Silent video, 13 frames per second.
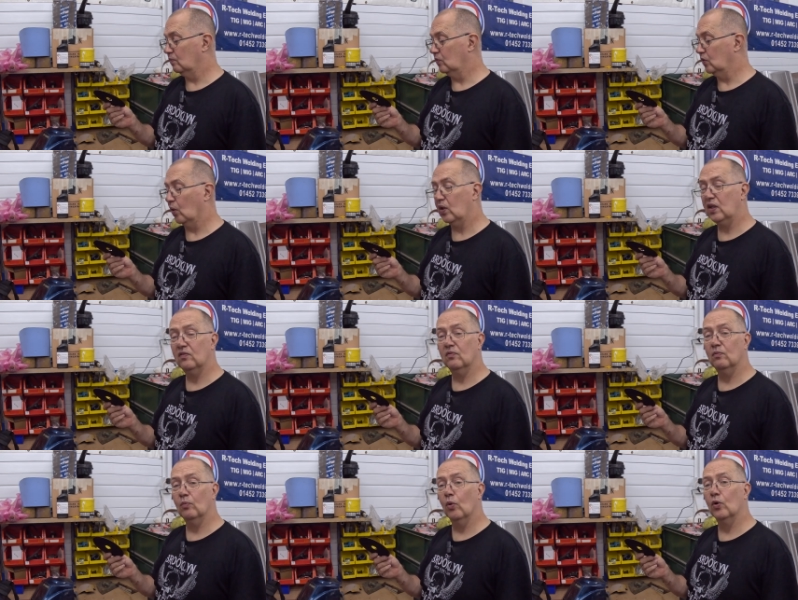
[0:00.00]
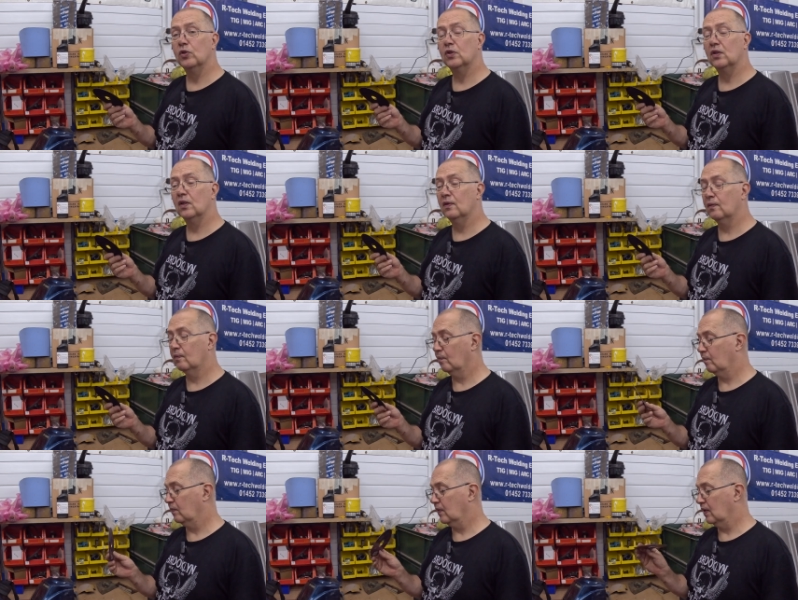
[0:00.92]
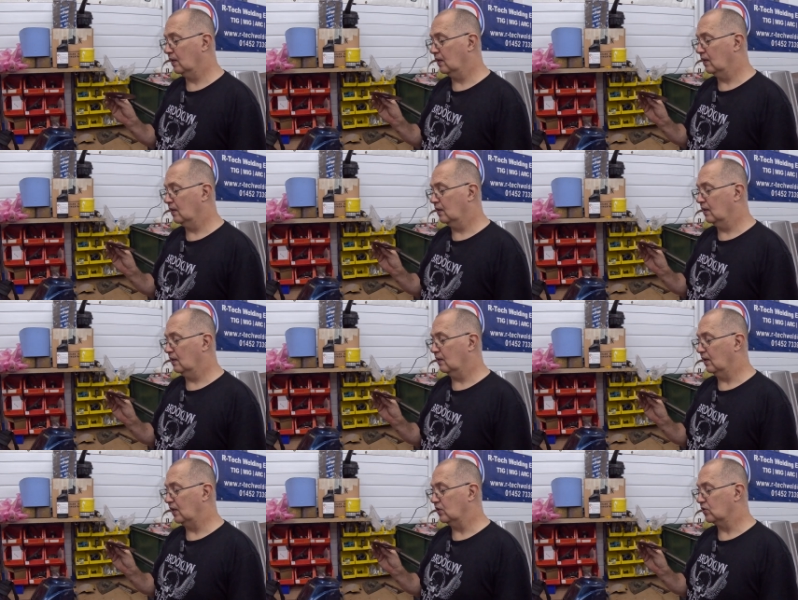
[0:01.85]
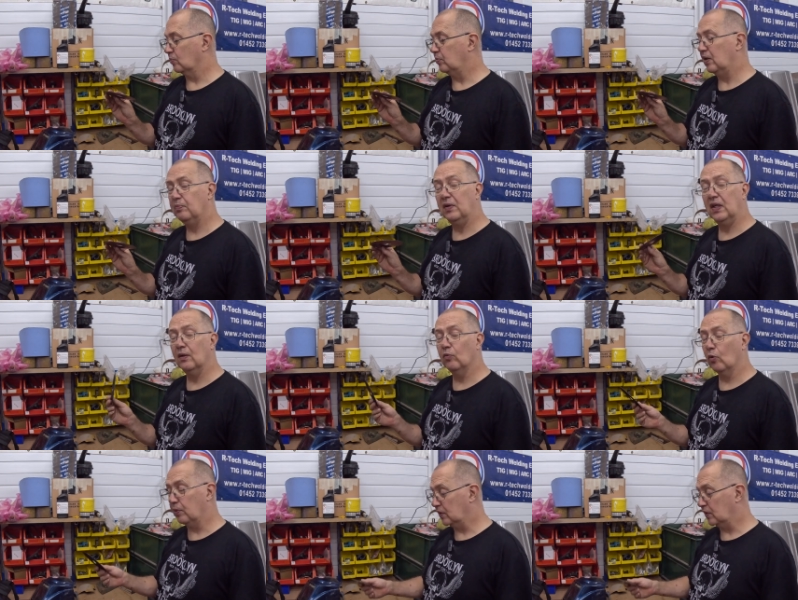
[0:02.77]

not even most lengths of PPE will